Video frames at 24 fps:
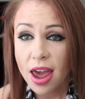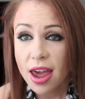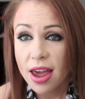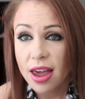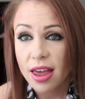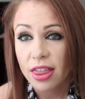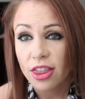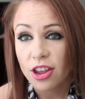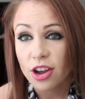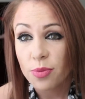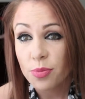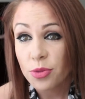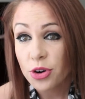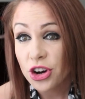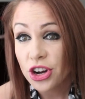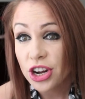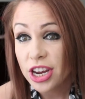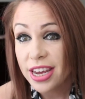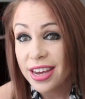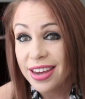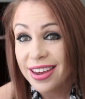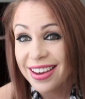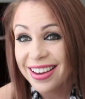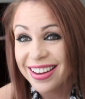and look
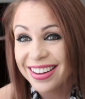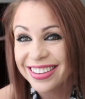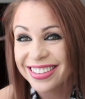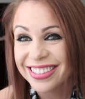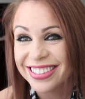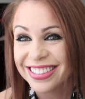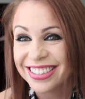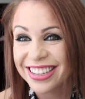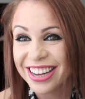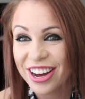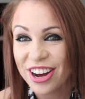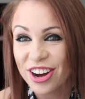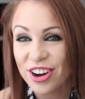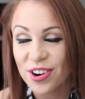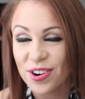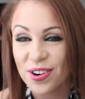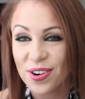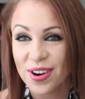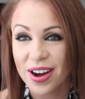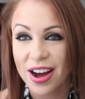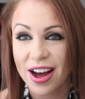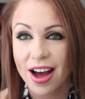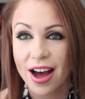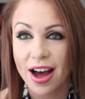pretty.
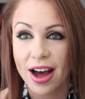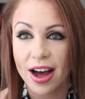So,